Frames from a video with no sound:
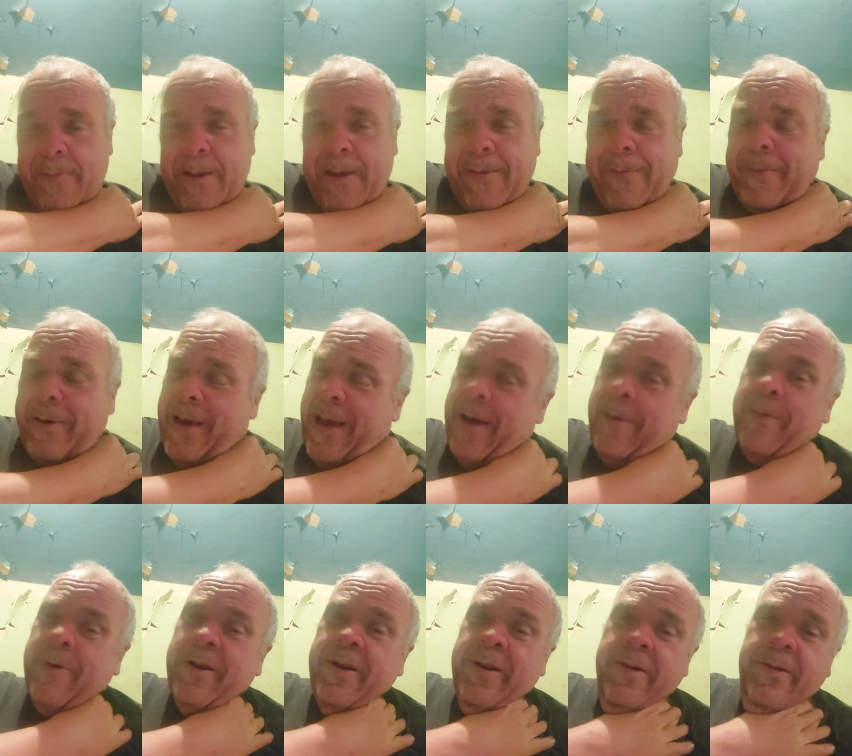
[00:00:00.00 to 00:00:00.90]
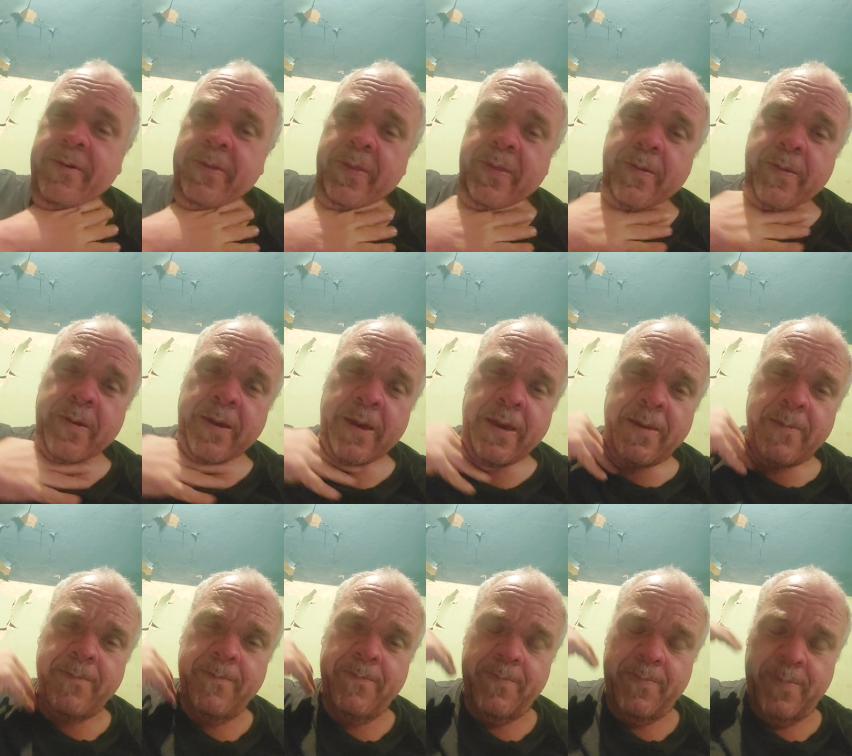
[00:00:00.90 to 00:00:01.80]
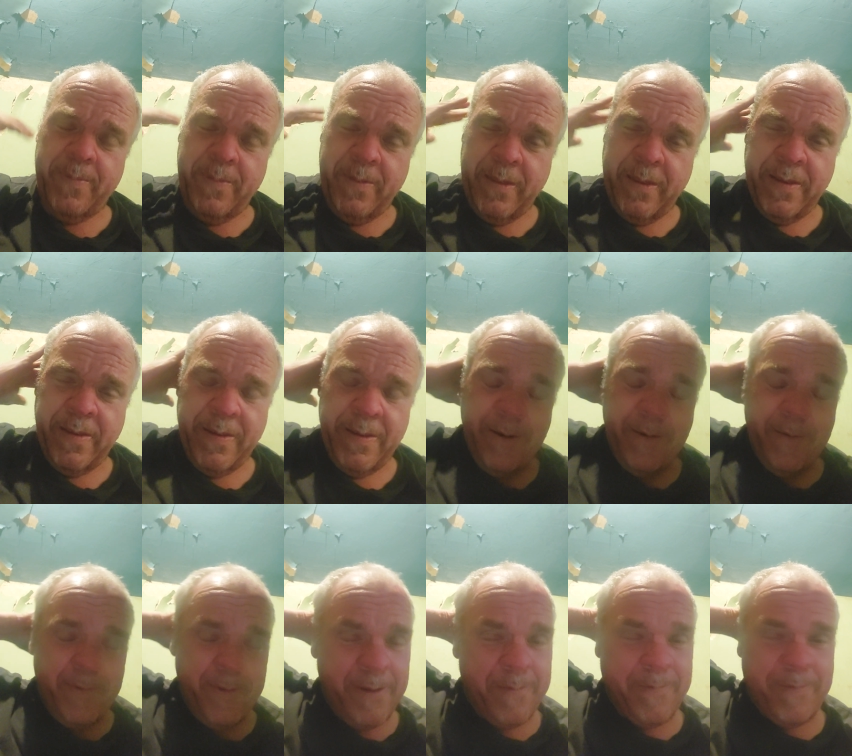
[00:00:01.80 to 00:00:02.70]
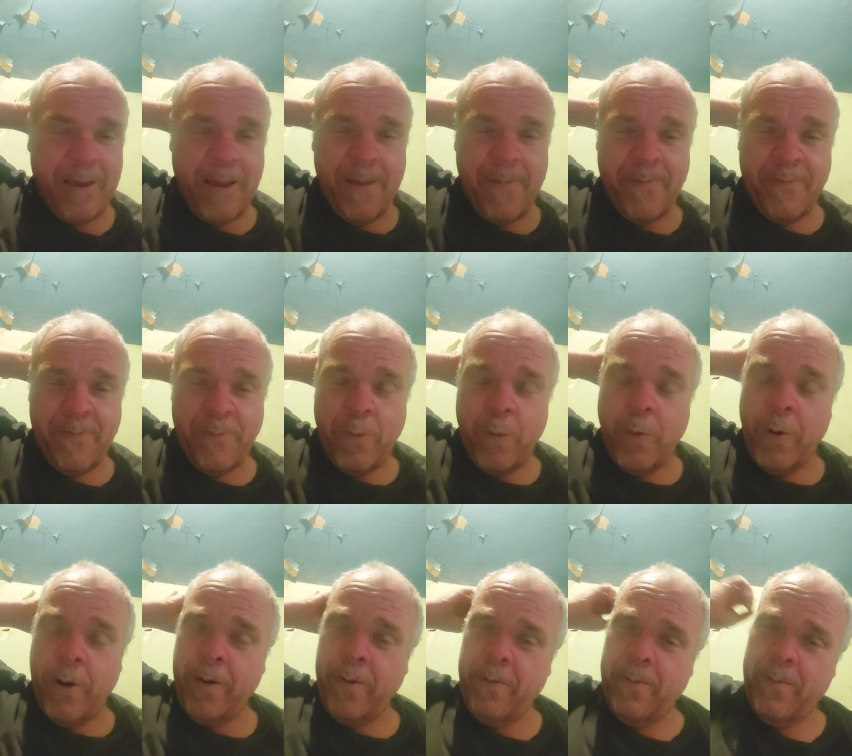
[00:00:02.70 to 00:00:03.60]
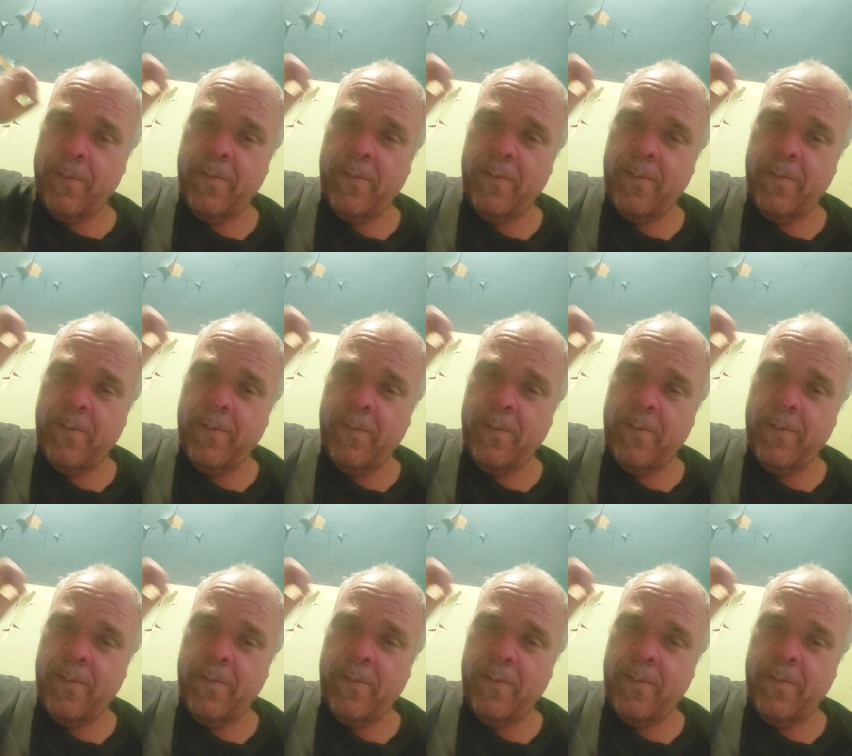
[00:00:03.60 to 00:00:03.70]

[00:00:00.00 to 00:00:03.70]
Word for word: but I'm glad we're doing three this year, sometimes four.